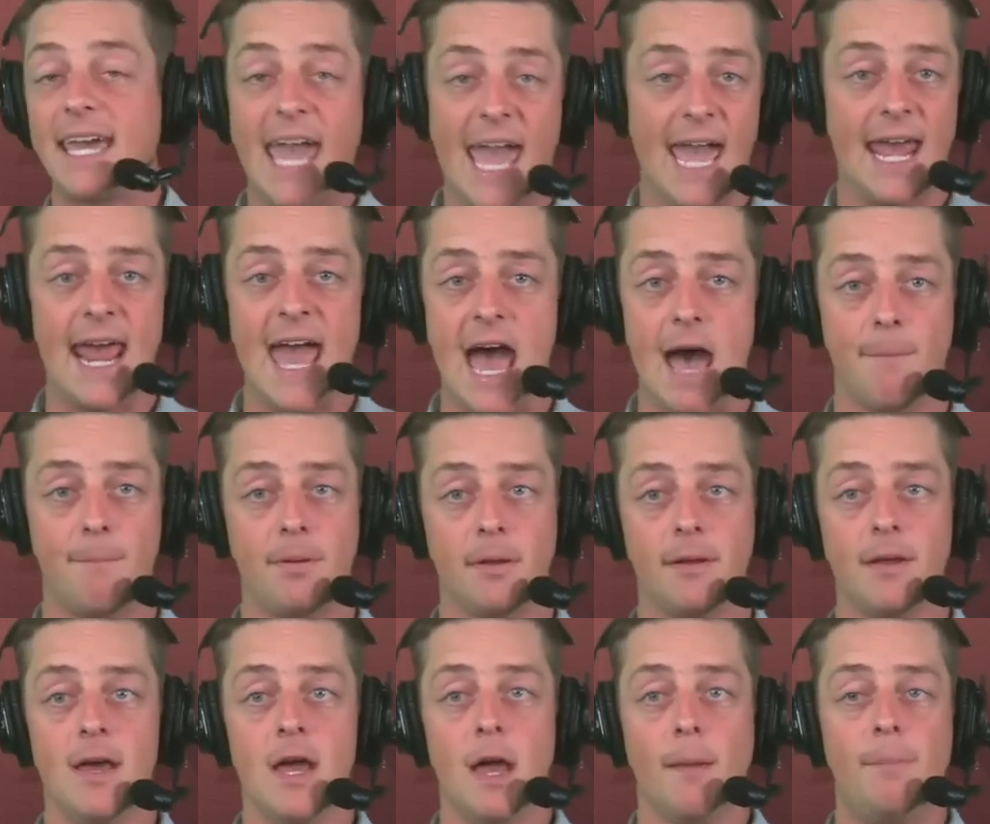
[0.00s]
can't happen.
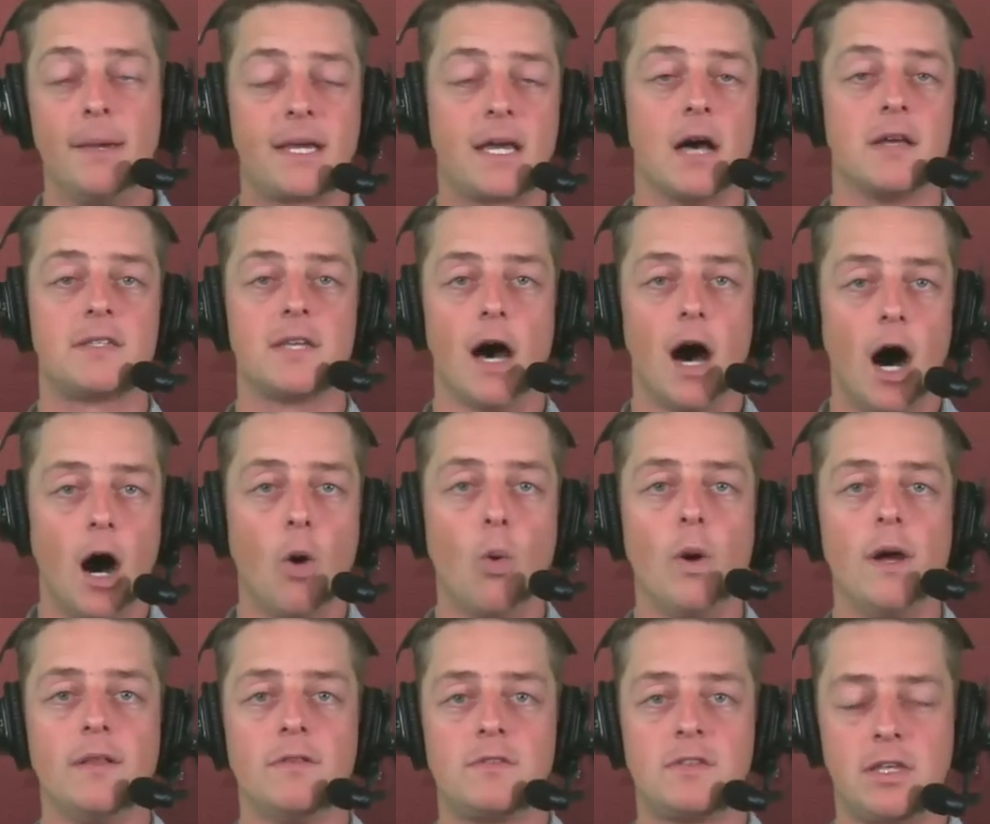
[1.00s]
Because
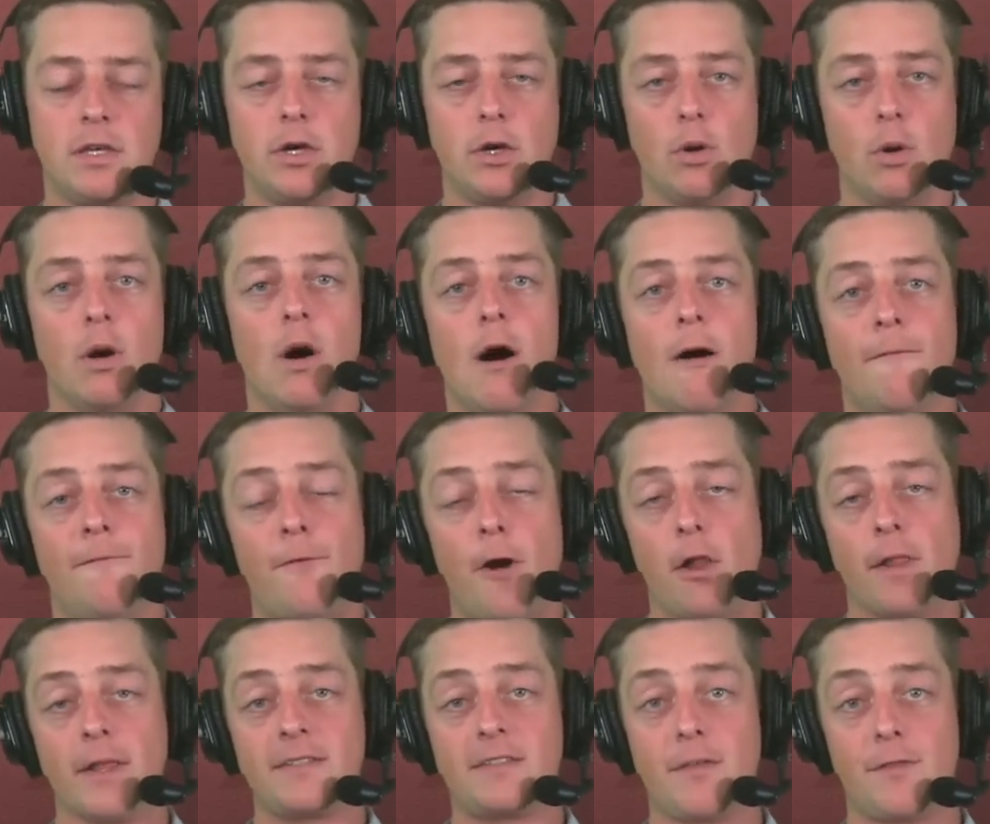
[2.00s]
0-2,
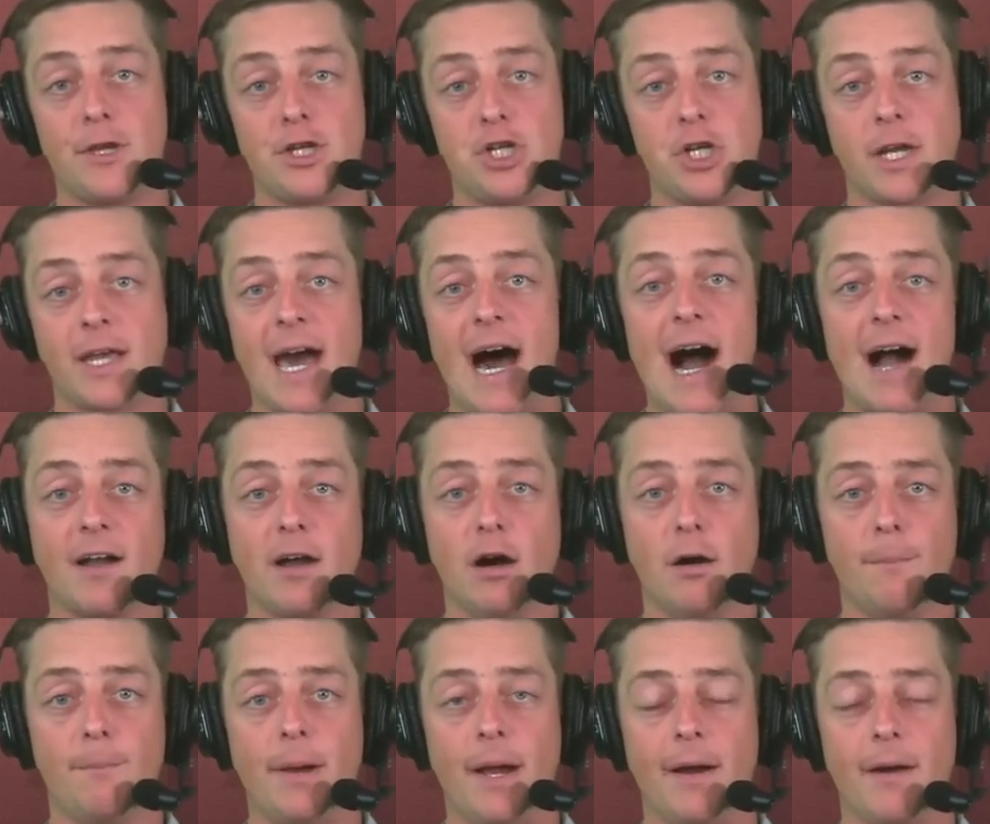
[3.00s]
falling to the Chicago
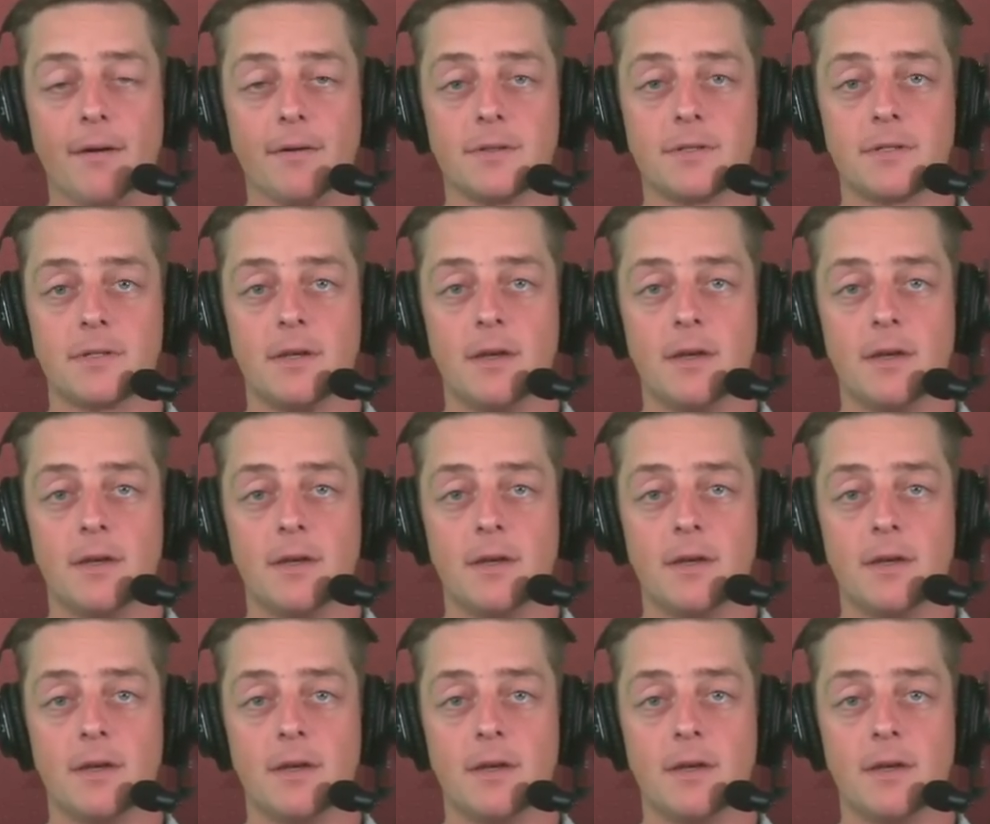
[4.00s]
Bears,